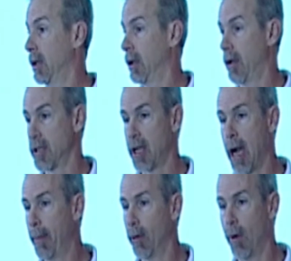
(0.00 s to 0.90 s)
because
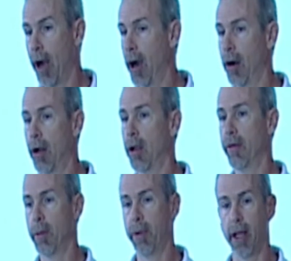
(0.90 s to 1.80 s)
copper wire all over
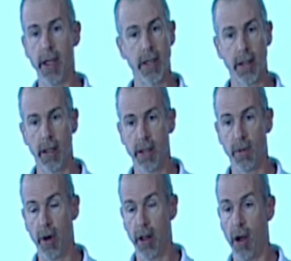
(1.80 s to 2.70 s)
the place is
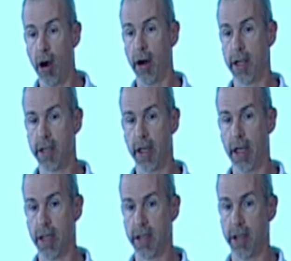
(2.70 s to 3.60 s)
one of the hardest
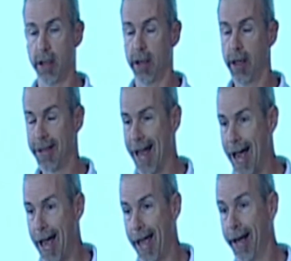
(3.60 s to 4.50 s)
things to
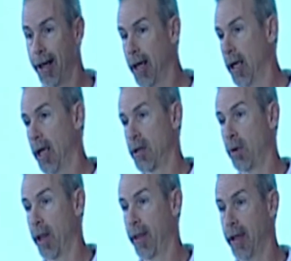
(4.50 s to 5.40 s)
hide. It's
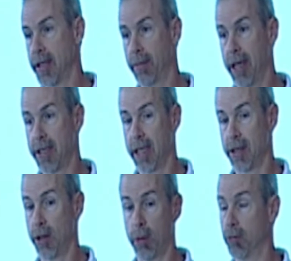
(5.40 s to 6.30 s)
one of the things that makes
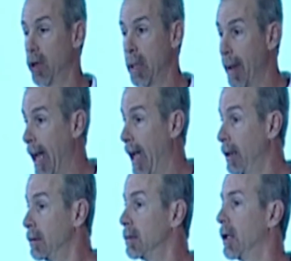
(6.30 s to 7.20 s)
things look really bad,
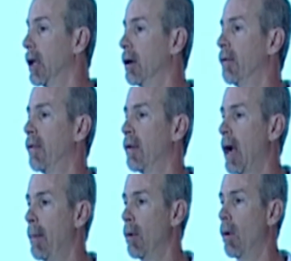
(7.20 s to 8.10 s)
if the
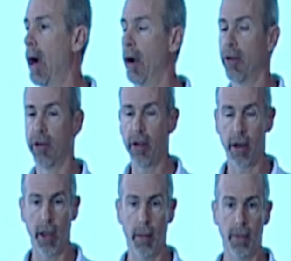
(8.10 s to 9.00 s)
copper wire isn't
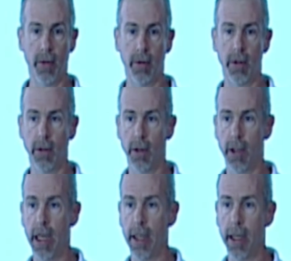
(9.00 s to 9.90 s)
tucked up
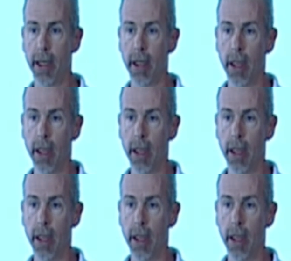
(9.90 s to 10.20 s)
neatly,